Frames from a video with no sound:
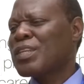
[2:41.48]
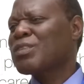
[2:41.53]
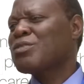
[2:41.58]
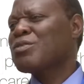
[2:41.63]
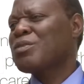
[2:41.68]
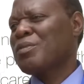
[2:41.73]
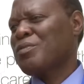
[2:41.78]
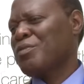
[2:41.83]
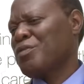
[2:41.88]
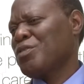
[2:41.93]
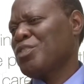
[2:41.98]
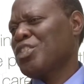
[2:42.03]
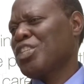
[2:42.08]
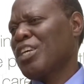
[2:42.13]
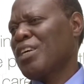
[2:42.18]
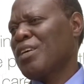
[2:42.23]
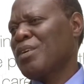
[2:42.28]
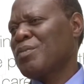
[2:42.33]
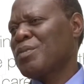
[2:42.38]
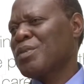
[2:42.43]
to the
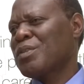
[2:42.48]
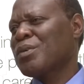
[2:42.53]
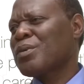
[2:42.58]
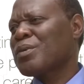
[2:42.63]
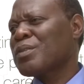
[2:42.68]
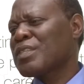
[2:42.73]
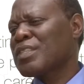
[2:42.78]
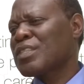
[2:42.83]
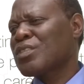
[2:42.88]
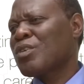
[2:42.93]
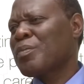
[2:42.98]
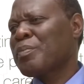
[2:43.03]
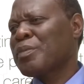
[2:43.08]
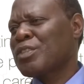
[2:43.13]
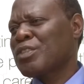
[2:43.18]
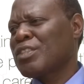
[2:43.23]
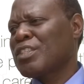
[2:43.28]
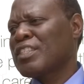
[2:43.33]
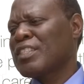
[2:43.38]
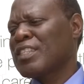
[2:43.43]
future with all these
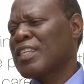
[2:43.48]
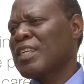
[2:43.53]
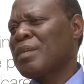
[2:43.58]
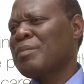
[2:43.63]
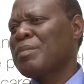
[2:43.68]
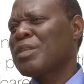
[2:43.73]
opportunities that have